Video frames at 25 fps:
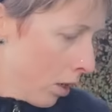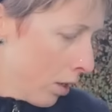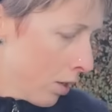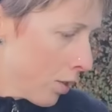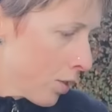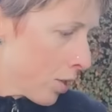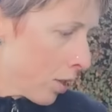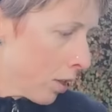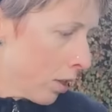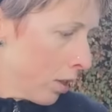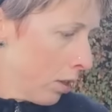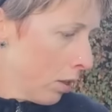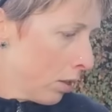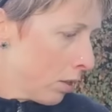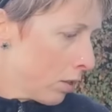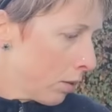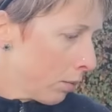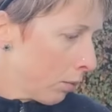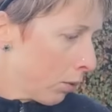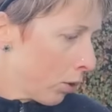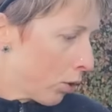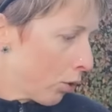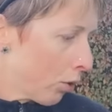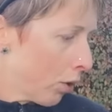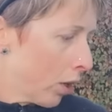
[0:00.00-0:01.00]
honestly.
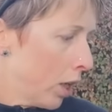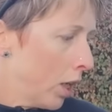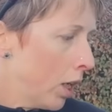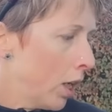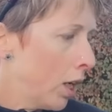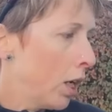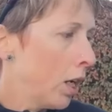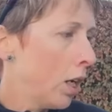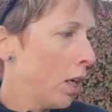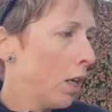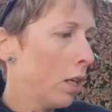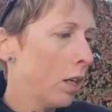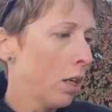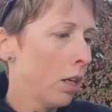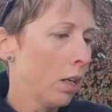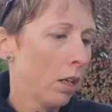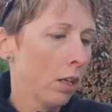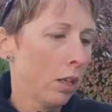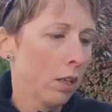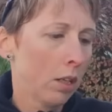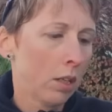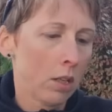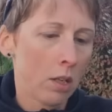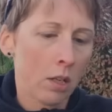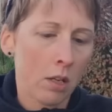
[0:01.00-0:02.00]
Green,
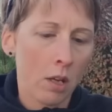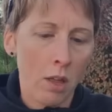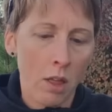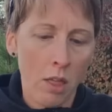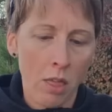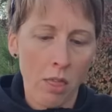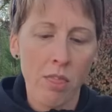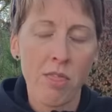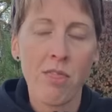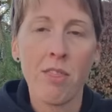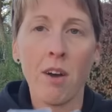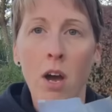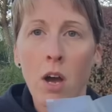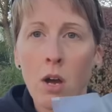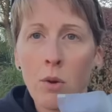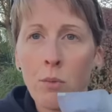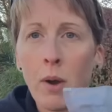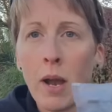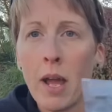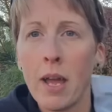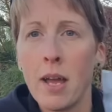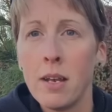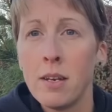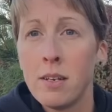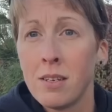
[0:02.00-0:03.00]
the
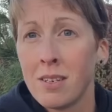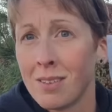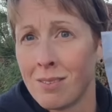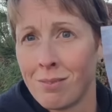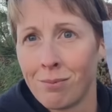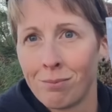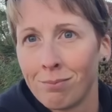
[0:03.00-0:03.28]
red,